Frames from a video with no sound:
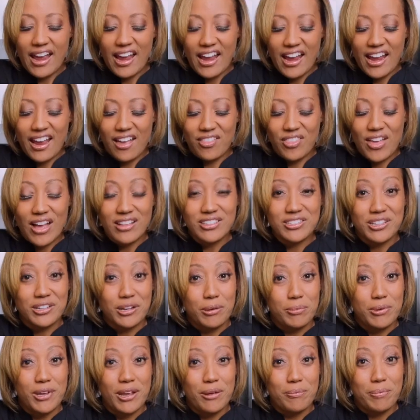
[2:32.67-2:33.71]
And that's going to
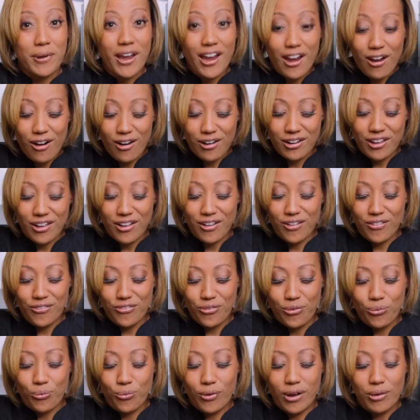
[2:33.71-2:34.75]
be imperative
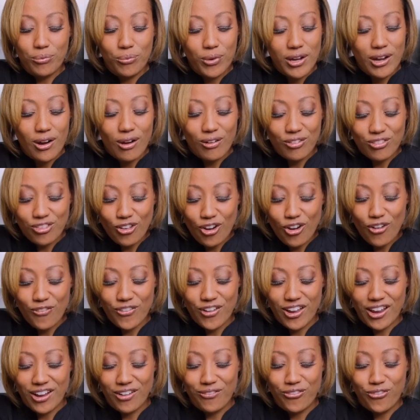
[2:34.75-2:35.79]
when we are
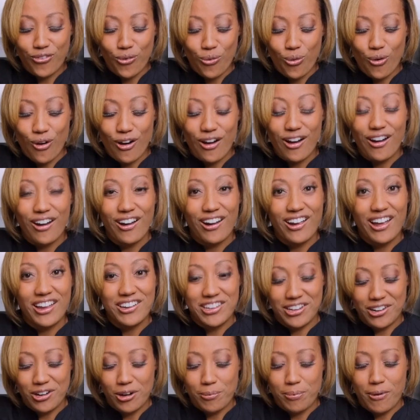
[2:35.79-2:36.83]
serving for a
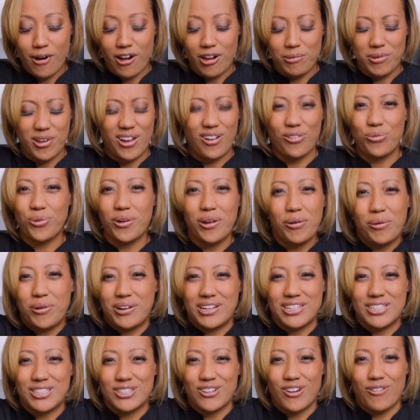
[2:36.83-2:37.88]
dinner party, because we don't want
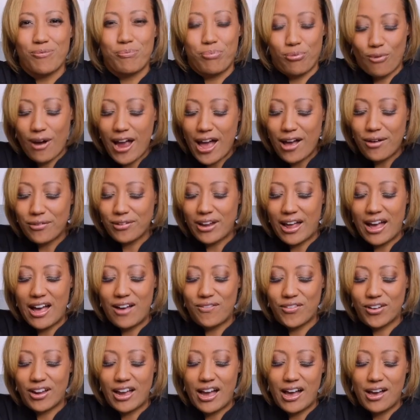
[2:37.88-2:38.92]
to serve brown
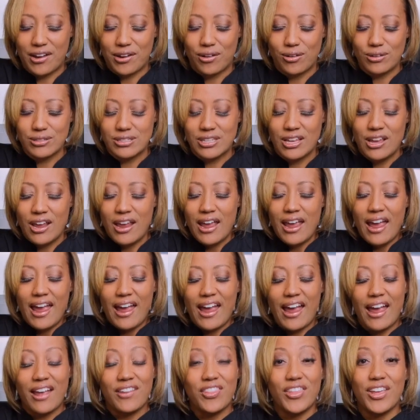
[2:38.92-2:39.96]
avocados.
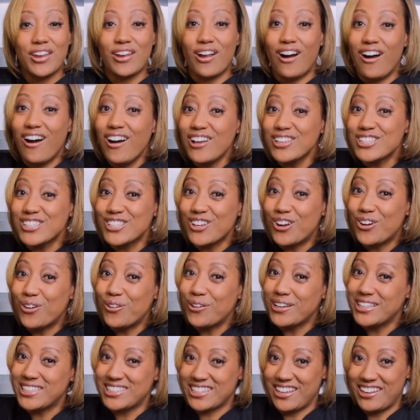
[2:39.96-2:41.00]
And then also,
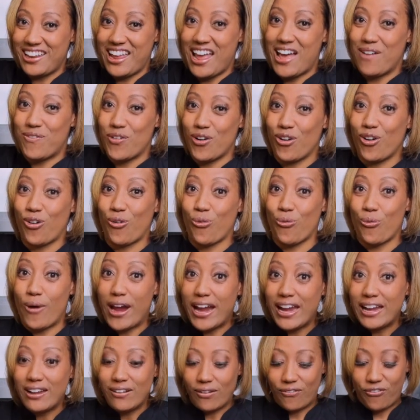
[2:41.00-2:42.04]
it's going to have a
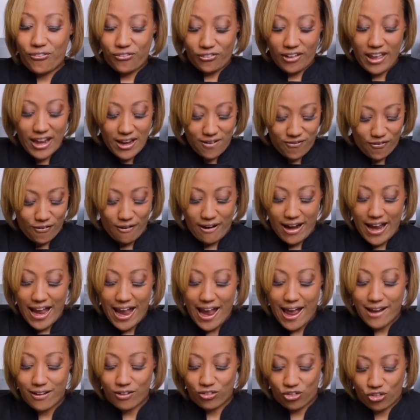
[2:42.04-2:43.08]
great flavor
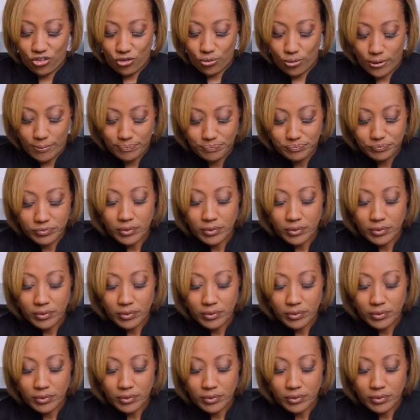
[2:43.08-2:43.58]
added to it.